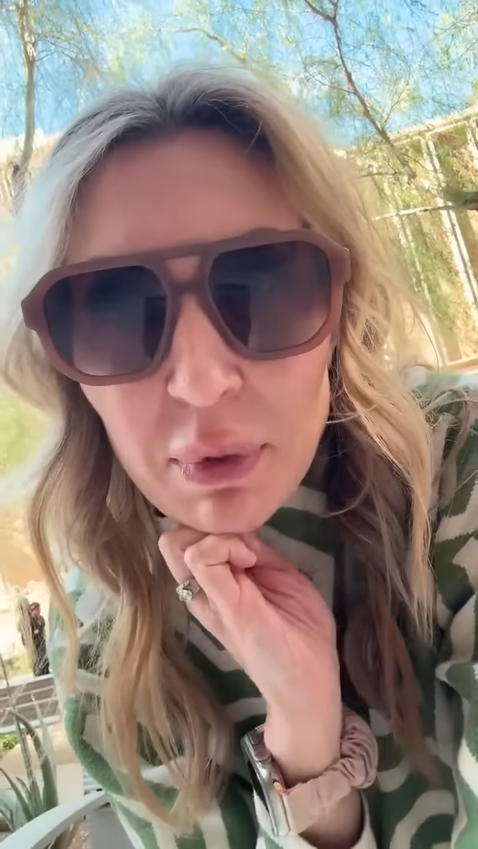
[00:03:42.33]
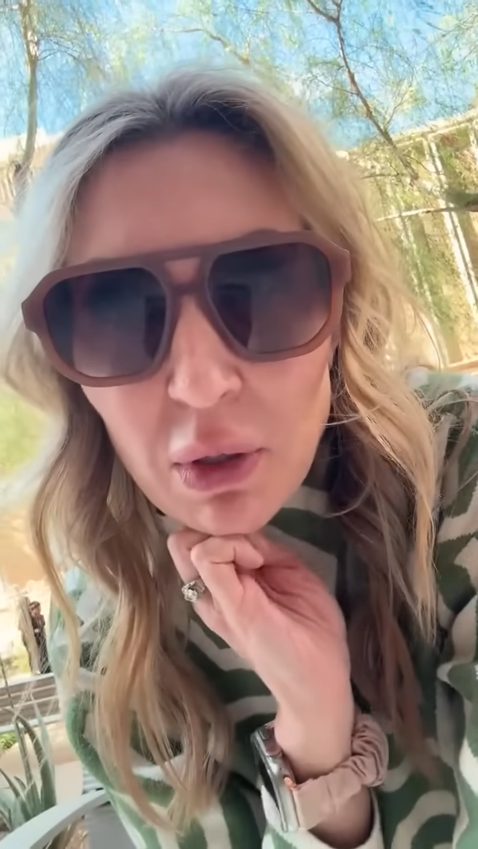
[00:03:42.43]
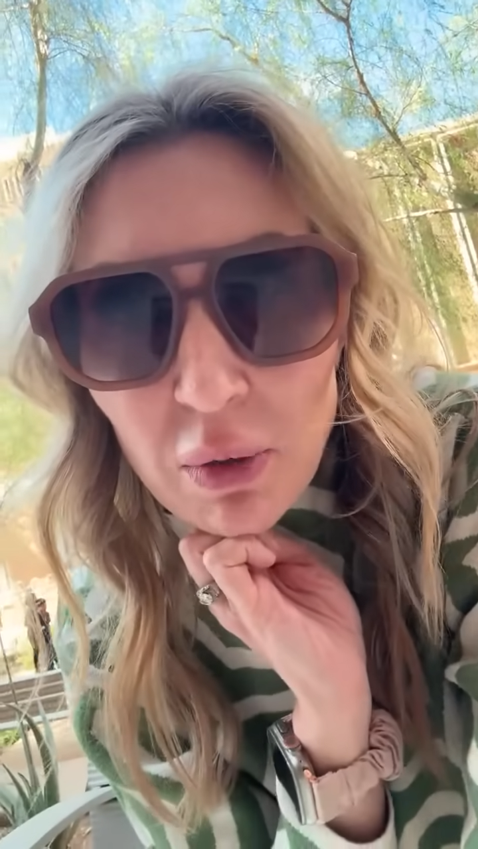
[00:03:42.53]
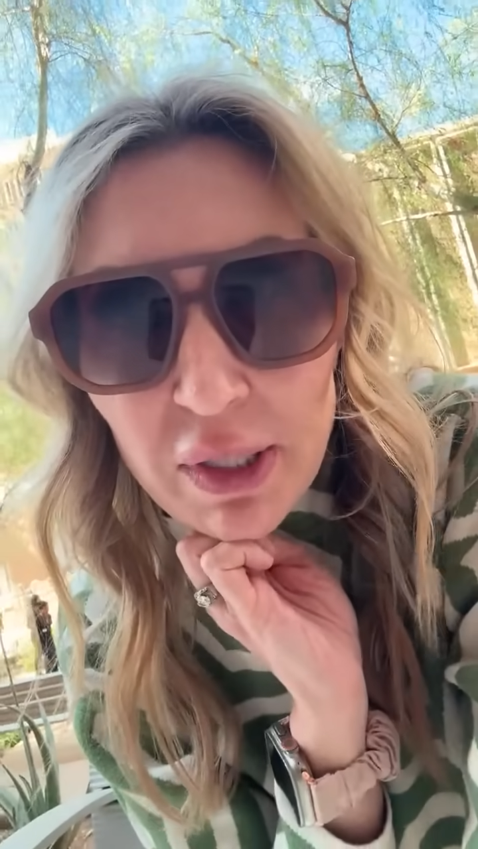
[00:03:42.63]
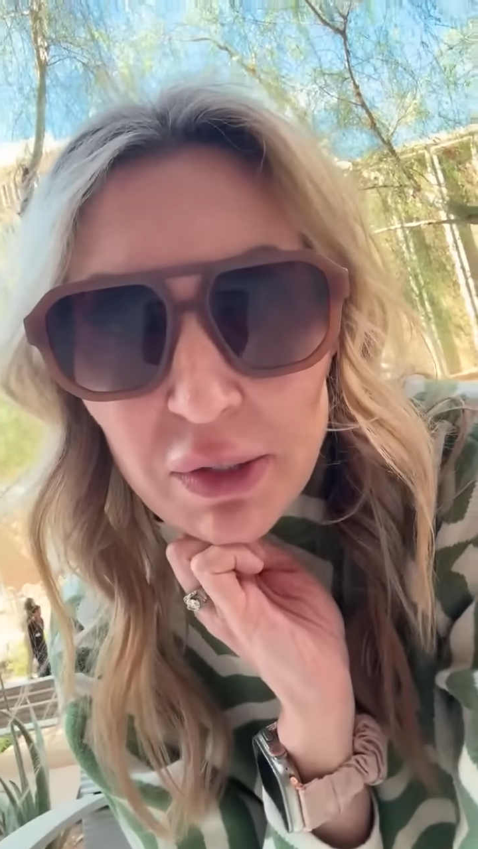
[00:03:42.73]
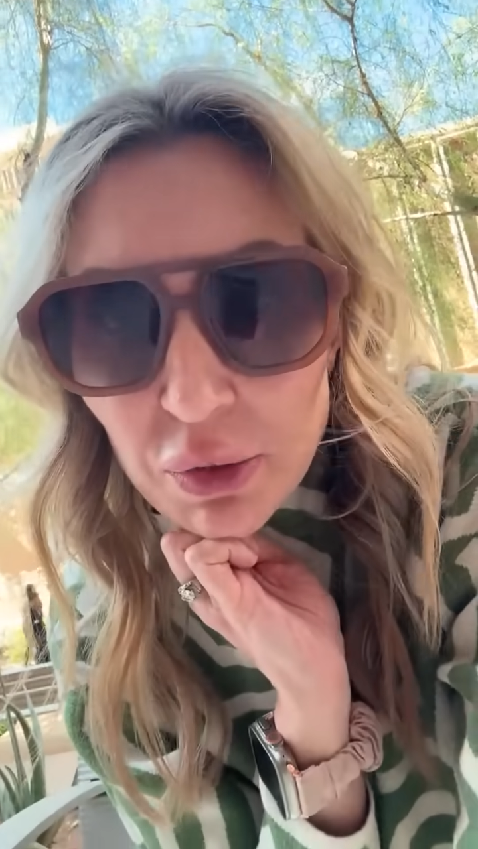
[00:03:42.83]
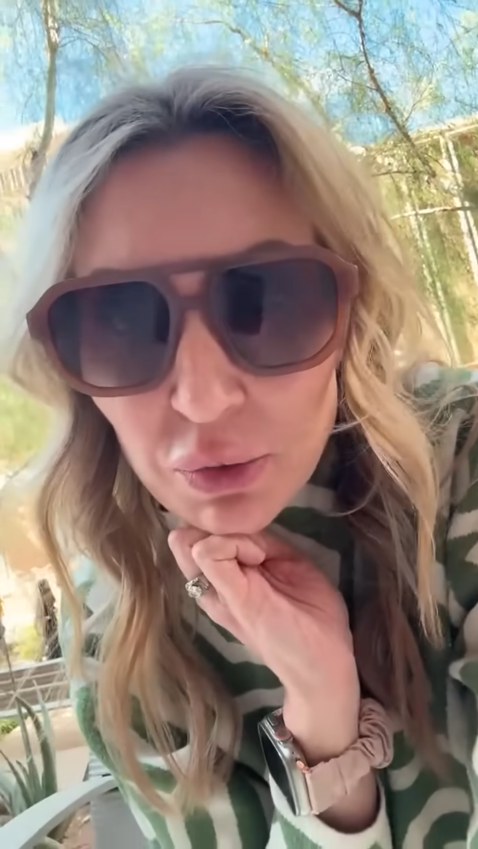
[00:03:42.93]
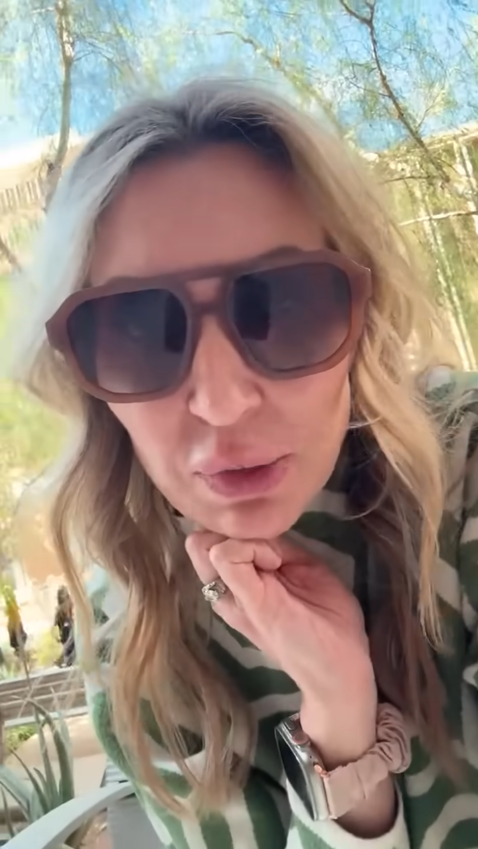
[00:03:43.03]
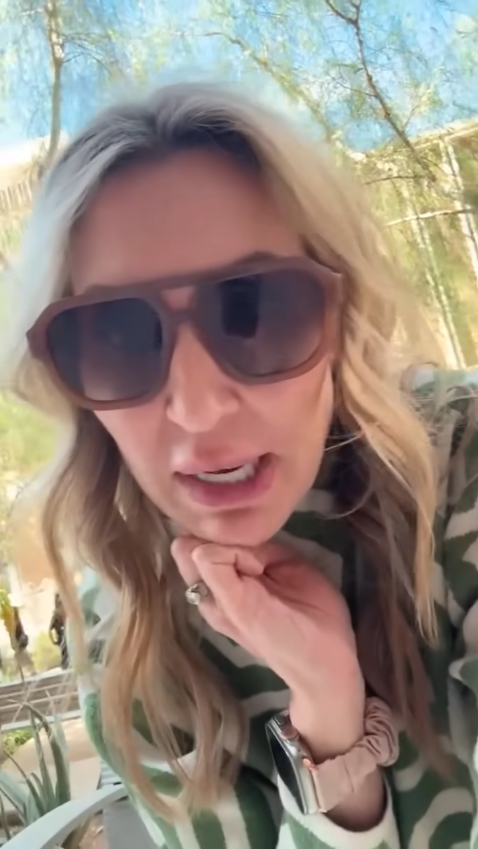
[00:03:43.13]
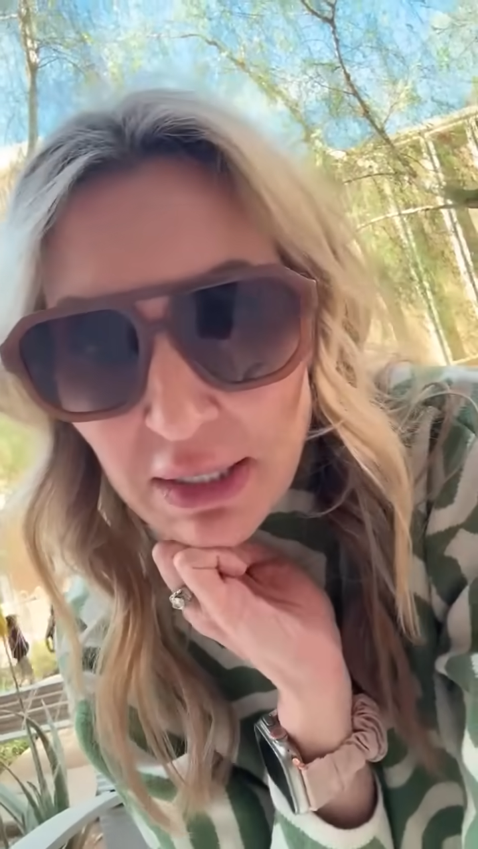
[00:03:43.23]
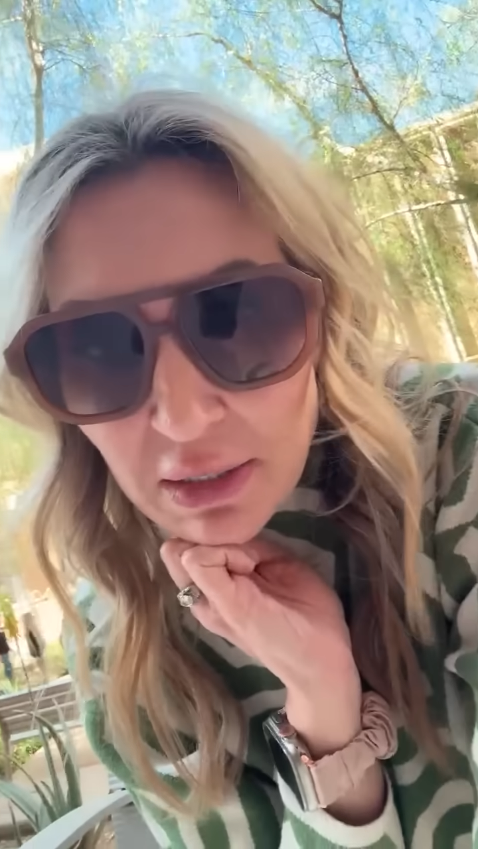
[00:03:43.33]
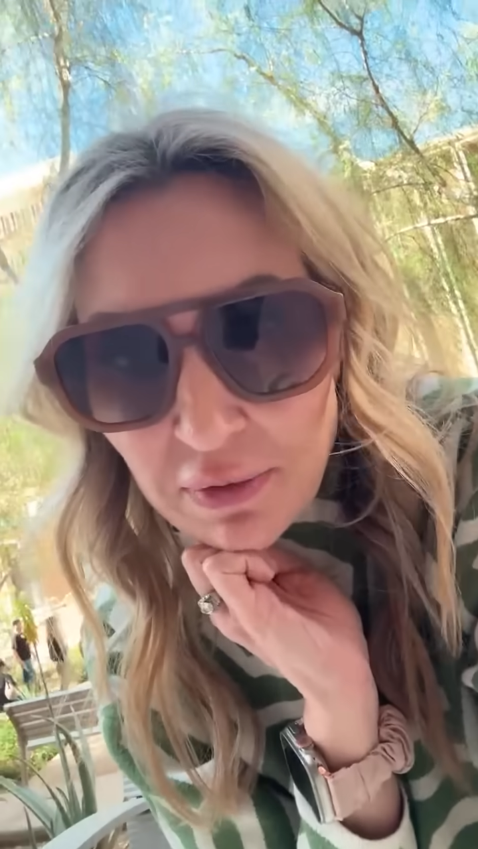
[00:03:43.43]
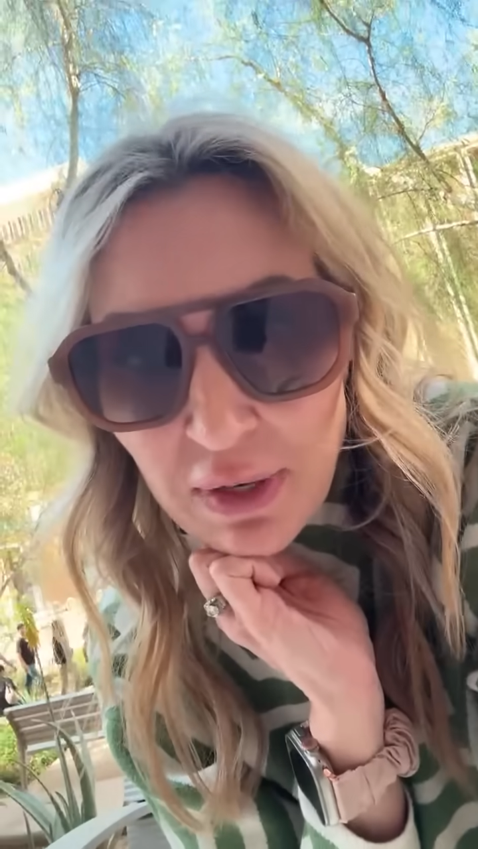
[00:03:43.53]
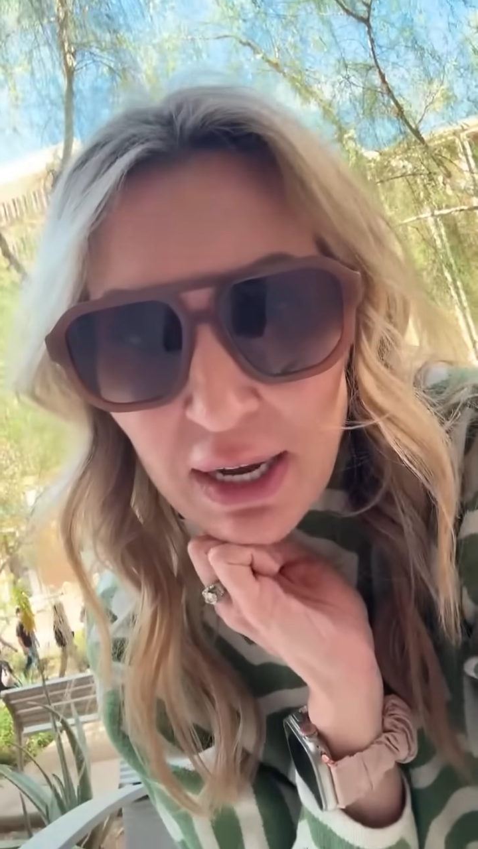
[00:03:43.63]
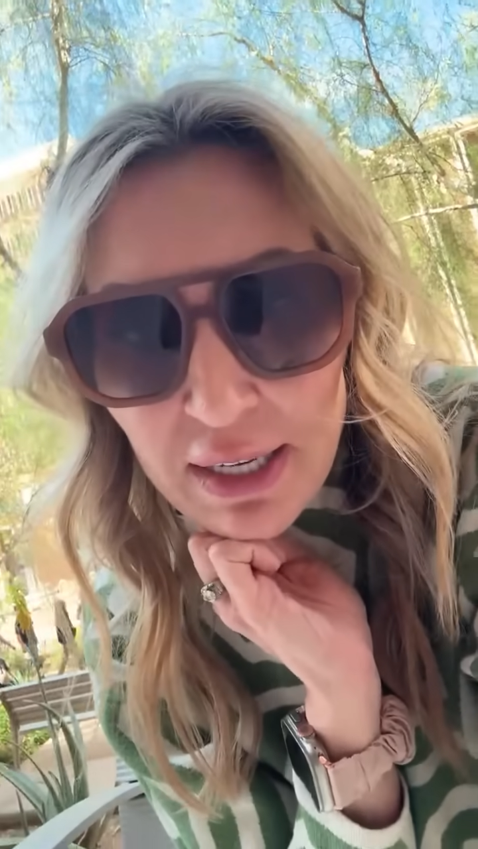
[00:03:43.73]
going to
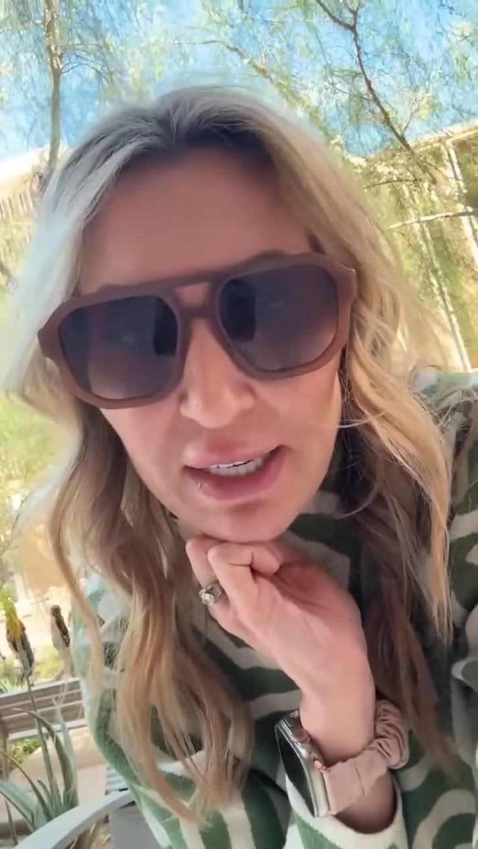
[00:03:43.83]
testify.